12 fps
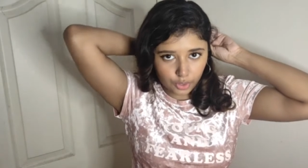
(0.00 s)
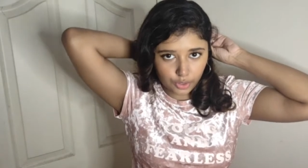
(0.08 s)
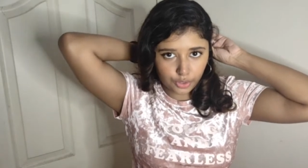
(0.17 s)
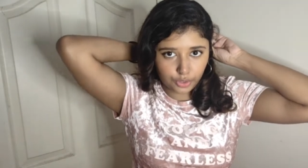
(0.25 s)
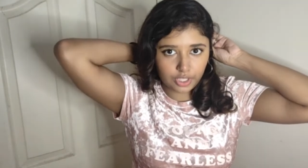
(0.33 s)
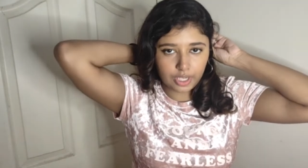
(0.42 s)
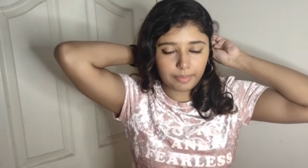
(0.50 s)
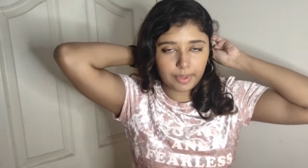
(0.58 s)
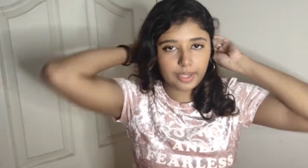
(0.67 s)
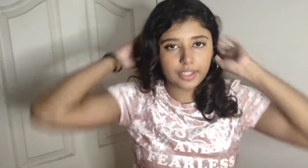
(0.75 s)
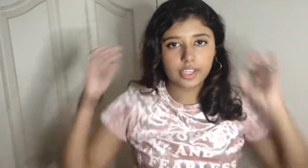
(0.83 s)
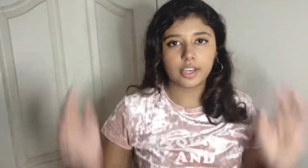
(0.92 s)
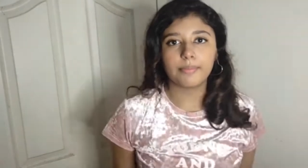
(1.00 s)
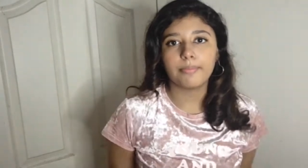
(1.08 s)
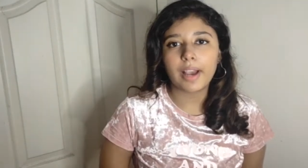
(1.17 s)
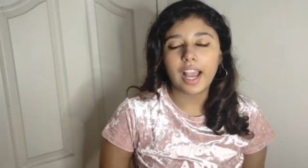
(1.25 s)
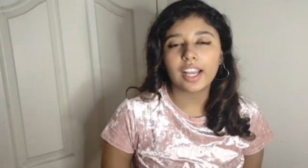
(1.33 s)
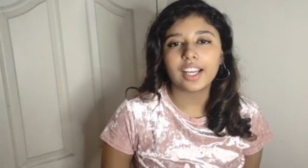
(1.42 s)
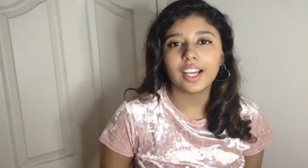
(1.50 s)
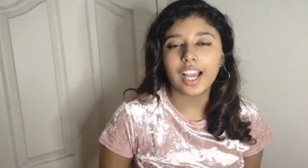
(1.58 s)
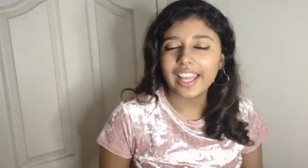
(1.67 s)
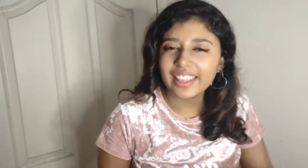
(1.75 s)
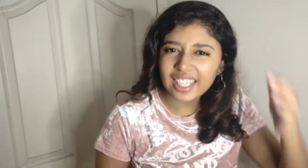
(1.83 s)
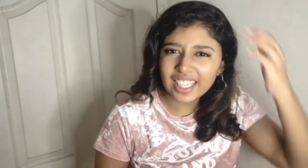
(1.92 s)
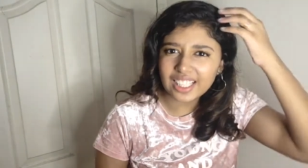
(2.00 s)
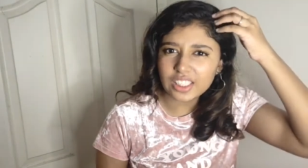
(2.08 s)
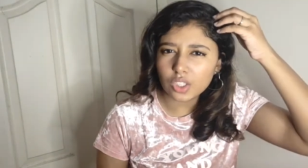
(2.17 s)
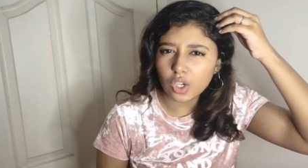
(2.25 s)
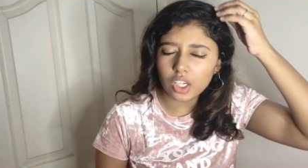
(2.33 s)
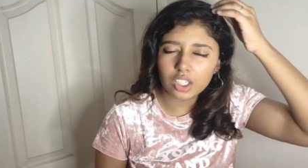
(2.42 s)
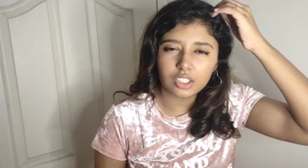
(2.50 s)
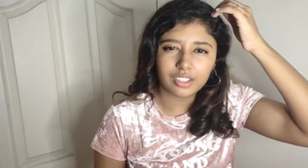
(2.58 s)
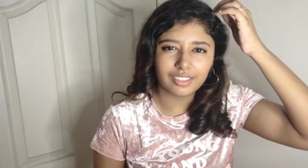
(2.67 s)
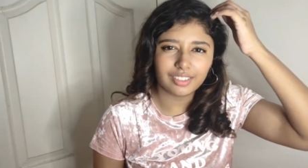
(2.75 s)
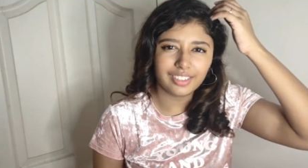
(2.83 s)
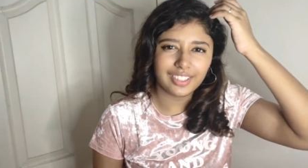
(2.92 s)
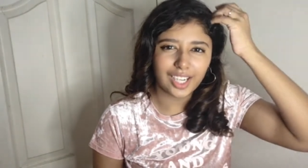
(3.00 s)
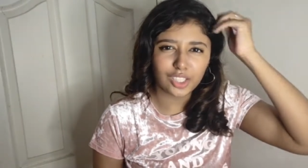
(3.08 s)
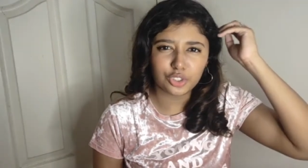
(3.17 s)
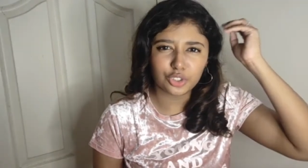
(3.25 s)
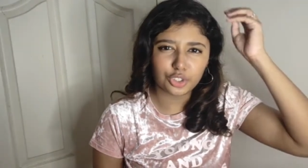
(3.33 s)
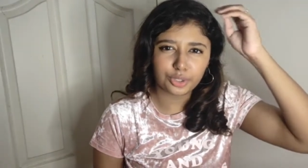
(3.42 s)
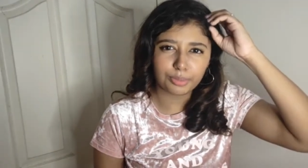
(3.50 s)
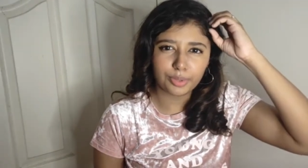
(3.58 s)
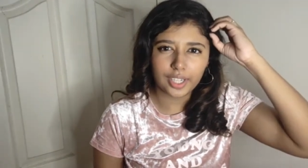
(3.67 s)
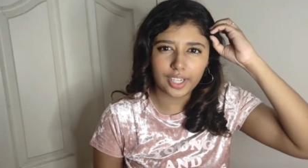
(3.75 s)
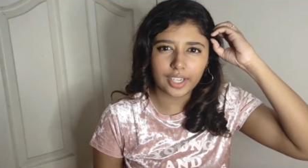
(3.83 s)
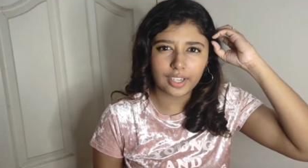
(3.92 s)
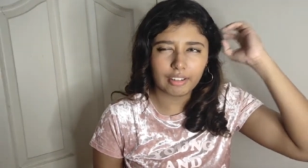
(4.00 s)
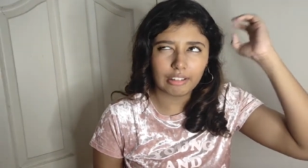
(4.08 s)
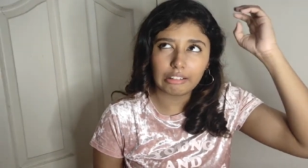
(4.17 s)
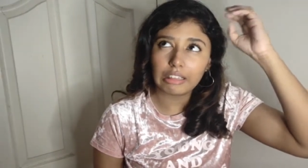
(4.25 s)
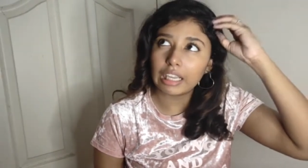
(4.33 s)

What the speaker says: going to clip it back. I think it's called Dutch braid.